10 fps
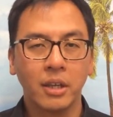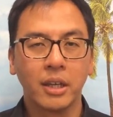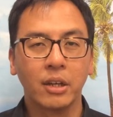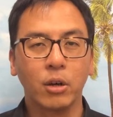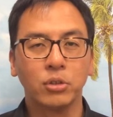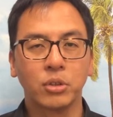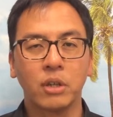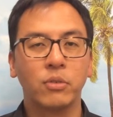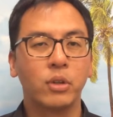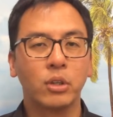can also
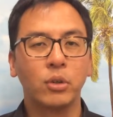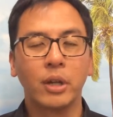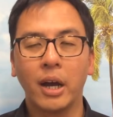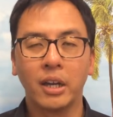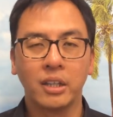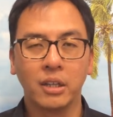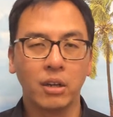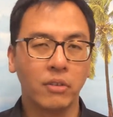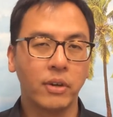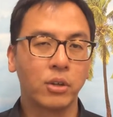give you a good idea
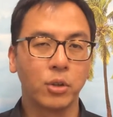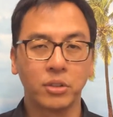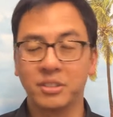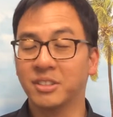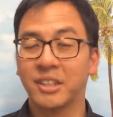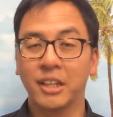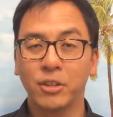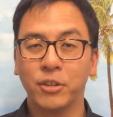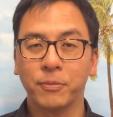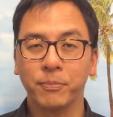of how your tortoise is getting
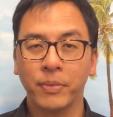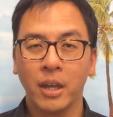on.